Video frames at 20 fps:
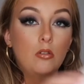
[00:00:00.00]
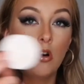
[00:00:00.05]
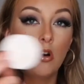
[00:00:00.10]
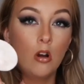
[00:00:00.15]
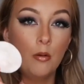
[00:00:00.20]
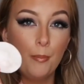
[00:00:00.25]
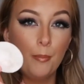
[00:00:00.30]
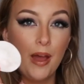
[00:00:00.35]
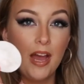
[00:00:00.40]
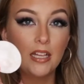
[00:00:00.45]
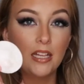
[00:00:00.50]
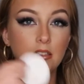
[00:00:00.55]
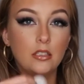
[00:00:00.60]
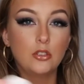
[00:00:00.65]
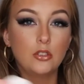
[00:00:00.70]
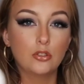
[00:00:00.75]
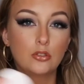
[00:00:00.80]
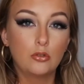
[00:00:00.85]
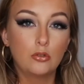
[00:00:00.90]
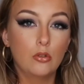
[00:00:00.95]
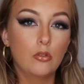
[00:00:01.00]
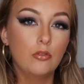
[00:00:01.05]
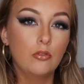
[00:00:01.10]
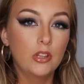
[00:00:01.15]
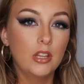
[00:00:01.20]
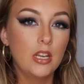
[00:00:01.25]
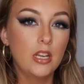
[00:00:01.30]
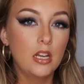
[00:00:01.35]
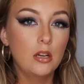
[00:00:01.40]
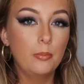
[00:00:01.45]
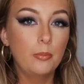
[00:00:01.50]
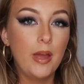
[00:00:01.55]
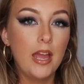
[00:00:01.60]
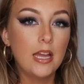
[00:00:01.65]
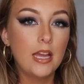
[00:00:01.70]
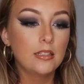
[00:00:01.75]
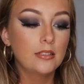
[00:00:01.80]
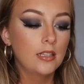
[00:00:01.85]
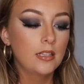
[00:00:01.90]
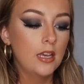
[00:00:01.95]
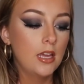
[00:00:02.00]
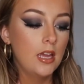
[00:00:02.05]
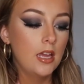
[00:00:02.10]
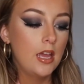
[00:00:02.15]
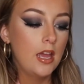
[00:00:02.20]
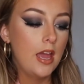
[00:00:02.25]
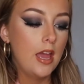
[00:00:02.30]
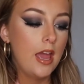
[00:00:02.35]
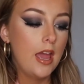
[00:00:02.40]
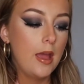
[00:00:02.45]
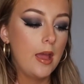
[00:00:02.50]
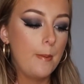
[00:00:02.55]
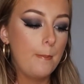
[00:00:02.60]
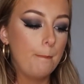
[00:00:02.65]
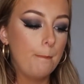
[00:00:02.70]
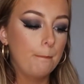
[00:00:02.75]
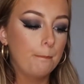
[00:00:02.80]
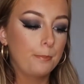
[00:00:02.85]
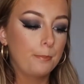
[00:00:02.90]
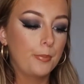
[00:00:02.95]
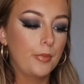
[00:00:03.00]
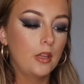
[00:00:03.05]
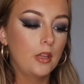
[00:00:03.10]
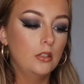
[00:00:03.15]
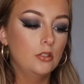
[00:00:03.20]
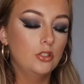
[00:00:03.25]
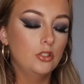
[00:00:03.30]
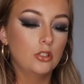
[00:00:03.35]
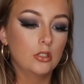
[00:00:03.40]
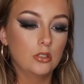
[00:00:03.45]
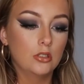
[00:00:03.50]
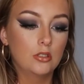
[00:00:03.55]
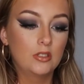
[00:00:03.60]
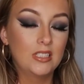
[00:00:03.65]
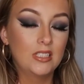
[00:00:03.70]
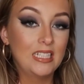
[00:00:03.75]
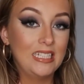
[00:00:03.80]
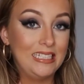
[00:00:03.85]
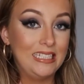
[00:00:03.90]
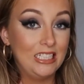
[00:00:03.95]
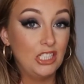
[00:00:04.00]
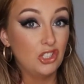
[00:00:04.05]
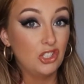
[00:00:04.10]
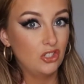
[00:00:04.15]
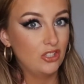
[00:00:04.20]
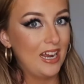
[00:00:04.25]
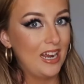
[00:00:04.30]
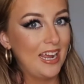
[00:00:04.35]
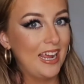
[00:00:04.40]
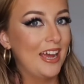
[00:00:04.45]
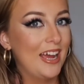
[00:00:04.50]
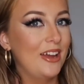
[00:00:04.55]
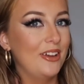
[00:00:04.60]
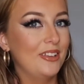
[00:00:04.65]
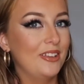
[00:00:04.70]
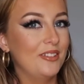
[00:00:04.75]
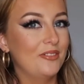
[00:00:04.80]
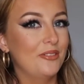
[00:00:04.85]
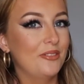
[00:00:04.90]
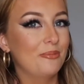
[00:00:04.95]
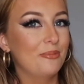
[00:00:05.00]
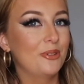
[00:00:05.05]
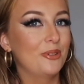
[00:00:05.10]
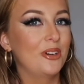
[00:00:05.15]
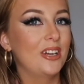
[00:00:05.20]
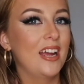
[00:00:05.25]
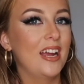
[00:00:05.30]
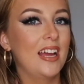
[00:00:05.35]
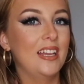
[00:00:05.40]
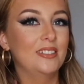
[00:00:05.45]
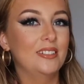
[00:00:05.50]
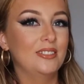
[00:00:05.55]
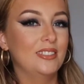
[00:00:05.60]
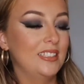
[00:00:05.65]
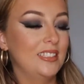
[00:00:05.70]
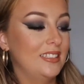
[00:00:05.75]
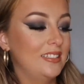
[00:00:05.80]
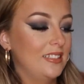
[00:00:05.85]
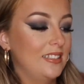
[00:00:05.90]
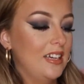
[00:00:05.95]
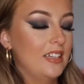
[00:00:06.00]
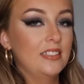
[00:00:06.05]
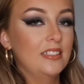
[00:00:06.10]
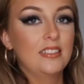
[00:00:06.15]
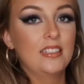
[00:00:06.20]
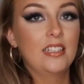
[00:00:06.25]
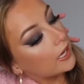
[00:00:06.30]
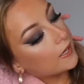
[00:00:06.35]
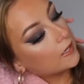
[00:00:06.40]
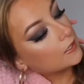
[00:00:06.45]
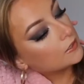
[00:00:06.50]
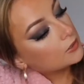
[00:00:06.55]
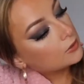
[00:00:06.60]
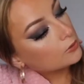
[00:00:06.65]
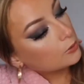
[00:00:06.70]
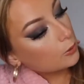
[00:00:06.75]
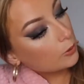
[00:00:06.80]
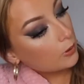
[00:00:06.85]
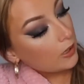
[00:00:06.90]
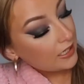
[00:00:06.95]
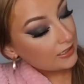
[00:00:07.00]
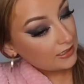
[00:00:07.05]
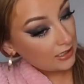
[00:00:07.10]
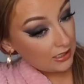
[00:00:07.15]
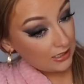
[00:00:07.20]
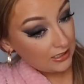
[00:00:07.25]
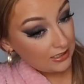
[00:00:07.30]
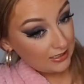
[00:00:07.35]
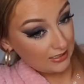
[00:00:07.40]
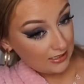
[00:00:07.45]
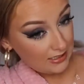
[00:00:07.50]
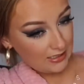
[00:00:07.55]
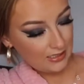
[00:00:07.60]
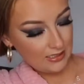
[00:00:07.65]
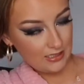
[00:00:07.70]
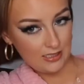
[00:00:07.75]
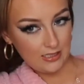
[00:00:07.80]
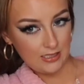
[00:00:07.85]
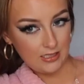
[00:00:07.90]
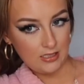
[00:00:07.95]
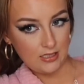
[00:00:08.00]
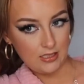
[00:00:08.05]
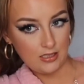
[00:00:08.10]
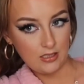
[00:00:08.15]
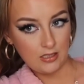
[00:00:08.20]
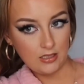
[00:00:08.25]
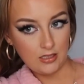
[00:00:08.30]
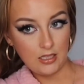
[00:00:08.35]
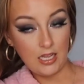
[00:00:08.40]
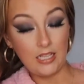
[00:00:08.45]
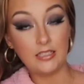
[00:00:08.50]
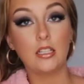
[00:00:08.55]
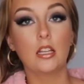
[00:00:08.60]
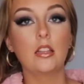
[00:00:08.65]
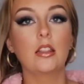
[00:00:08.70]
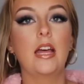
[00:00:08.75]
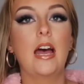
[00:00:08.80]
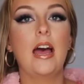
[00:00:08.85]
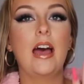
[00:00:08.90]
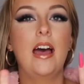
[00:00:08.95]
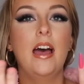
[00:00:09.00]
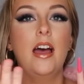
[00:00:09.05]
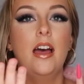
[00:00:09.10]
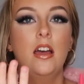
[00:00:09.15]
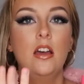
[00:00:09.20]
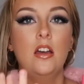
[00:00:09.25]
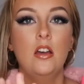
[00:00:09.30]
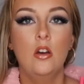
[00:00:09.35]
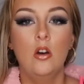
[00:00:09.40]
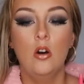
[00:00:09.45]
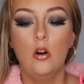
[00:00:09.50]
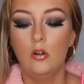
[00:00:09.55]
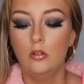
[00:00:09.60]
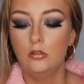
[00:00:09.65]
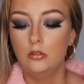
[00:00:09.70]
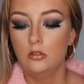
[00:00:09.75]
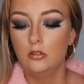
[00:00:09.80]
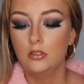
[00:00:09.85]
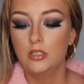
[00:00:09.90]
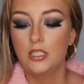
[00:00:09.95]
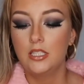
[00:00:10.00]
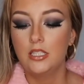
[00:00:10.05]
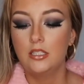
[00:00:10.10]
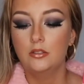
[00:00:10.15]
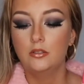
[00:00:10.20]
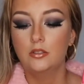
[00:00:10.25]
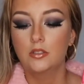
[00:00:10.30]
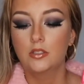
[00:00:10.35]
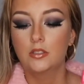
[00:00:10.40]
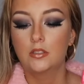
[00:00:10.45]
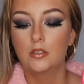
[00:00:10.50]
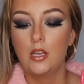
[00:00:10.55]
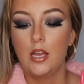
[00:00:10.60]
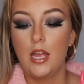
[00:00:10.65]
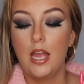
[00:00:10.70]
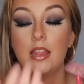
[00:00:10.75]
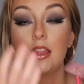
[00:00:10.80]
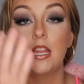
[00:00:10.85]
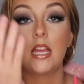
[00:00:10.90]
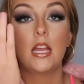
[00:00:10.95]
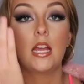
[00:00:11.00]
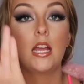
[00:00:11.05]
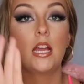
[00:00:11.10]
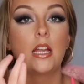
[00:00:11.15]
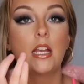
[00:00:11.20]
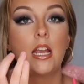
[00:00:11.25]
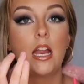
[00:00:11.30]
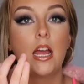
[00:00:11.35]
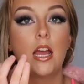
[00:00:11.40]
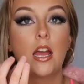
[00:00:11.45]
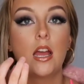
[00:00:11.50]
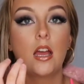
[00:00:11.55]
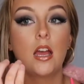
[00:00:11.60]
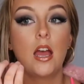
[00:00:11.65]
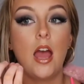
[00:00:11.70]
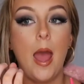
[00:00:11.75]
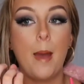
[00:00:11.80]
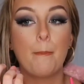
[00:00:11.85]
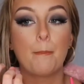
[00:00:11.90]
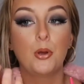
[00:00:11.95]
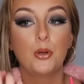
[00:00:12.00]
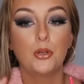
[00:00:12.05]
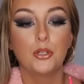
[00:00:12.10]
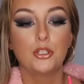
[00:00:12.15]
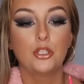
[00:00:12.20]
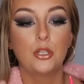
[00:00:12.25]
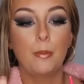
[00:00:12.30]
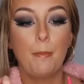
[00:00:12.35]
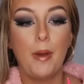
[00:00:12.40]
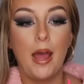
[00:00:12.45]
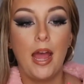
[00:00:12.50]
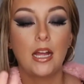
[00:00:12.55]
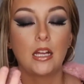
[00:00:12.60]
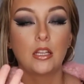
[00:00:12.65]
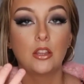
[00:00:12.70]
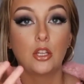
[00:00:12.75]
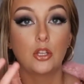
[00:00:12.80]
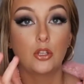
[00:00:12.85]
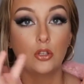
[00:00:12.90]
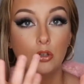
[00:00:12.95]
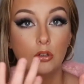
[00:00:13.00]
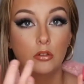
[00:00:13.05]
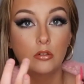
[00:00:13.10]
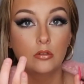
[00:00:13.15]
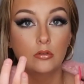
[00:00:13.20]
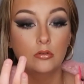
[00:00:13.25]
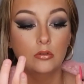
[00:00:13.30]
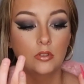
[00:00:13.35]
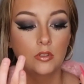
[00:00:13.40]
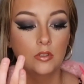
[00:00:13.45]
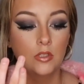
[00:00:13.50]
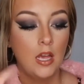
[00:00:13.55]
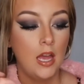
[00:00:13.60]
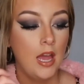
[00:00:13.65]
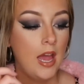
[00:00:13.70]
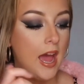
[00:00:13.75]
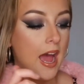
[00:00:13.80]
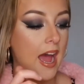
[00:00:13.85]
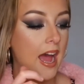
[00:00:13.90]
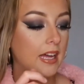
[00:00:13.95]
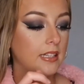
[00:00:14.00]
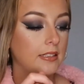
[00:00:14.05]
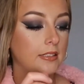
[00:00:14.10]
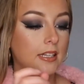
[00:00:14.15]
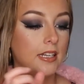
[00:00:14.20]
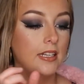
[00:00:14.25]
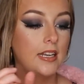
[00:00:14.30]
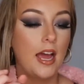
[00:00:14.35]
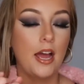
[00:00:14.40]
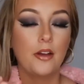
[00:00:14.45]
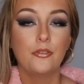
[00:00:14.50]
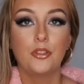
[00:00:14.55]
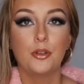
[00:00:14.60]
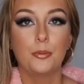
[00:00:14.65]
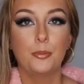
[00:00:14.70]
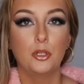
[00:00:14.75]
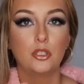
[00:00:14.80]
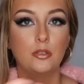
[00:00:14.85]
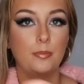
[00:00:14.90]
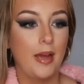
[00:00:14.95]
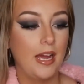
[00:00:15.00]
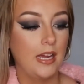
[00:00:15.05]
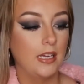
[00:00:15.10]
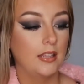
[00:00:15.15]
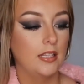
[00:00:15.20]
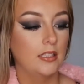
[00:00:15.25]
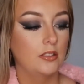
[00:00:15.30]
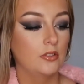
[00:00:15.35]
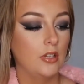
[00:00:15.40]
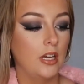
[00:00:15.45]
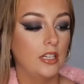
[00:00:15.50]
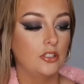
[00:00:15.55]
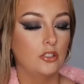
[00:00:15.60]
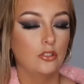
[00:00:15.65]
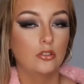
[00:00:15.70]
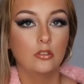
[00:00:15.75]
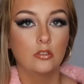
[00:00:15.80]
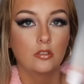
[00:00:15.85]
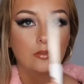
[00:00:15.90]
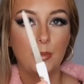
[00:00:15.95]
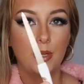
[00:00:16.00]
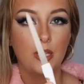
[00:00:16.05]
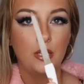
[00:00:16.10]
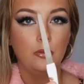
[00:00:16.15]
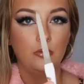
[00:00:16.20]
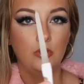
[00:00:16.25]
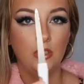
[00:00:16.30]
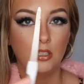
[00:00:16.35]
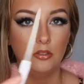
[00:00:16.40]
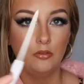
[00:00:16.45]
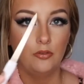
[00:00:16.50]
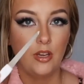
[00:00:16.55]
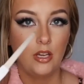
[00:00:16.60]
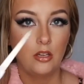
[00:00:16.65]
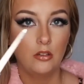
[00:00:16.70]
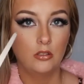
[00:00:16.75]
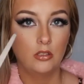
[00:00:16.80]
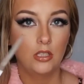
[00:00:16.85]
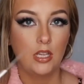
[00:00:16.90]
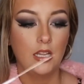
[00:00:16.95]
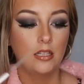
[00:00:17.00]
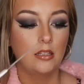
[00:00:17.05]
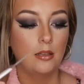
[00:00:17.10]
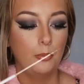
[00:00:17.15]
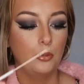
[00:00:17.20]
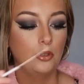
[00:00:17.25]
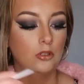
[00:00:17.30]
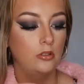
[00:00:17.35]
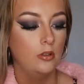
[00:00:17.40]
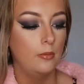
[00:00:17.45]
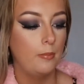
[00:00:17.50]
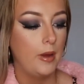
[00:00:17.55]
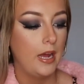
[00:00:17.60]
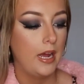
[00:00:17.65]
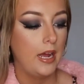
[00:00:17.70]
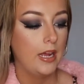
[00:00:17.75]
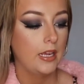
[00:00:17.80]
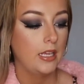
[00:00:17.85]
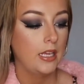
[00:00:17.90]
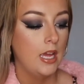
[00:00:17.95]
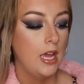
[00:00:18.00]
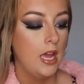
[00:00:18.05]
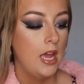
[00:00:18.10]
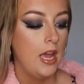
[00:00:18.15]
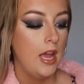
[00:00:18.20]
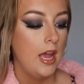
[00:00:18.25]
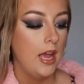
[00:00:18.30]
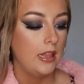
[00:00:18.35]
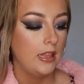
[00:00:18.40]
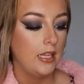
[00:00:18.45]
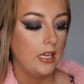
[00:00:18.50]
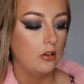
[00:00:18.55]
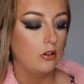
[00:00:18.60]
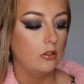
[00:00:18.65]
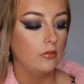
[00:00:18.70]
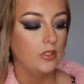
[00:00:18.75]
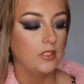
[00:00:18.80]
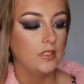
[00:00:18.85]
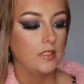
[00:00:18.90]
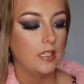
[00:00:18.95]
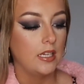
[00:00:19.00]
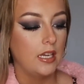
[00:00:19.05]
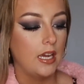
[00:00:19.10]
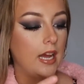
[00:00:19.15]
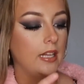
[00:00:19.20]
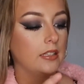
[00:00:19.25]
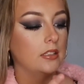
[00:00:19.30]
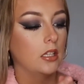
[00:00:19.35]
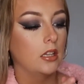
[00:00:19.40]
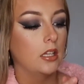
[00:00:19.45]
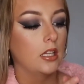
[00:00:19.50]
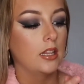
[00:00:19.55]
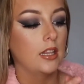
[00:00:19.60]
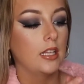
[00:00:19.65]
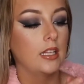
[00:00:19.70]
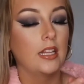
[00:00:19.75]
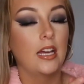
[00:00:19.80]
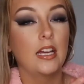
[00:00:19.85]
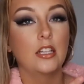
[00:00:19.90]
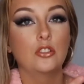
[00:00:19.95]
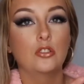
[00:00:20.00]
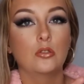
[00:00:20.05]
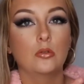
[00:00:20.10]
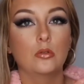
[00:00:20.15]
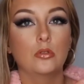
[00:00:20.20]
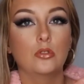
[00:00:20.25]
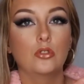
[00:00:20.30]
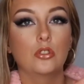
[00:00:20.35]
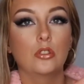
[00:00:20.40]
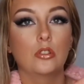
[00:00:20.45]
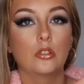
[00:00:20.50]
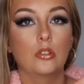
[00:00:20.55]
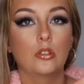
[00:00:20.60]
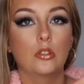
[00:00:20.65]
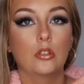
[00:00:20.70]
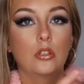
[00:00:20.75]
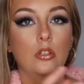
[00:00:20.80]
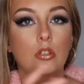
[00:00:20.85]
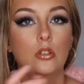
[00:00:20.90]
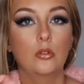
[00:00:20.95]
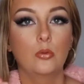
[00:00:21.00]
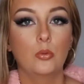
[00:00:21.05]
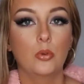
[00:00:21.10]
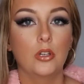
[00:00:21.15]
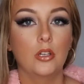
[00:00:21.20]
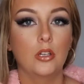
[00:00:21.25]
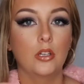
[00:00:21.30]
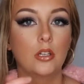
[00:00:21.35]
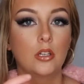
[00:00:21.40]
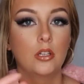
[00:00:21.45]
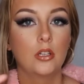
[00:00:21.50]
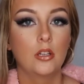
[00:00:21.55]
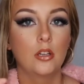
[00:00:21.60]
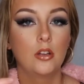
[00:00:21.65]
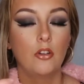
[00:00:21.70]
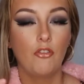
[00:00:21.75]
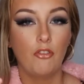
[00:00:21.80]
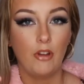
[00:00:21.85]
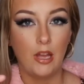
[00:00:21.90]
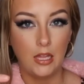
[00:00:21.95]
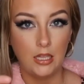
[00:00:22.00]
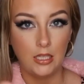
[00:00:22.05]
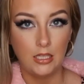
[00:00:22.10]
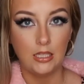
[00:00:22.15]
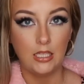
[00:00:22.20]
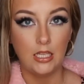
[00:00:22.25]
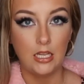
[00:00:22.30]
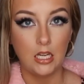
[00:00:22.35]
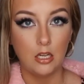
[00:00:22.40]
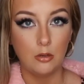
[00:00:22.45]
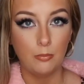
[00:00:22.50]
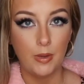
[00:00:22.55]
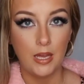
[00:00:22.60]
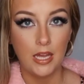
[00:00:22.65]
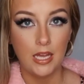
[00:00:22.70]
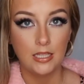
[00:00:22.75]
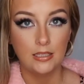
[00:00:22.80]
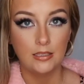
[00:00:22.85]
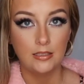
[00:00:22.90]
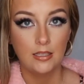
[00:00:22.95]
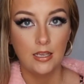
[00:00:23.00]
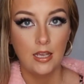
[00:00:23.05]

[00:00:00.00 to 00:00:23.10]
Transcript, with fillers: cotton pad and just go over the nail bed, um, just to dry it out even more. I know, disgusting. Okay, so I done I done that on all the nails, and then I push back the cuticles. I didn't have the push back thing, so I just used my little nail file and kind of pushed them back, and then obviously I done the thing that I showed you with filing the nail bed,